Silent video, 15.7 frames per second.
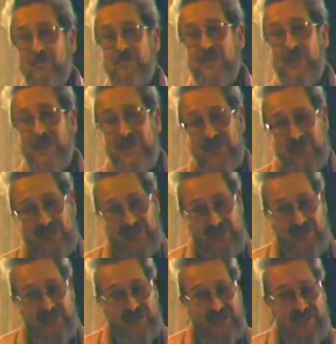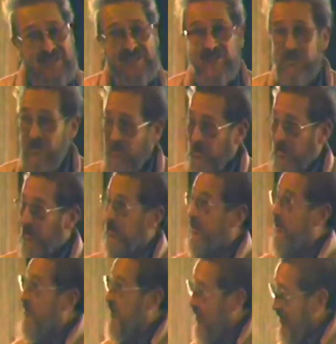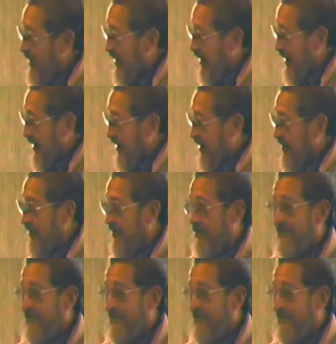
places called communities.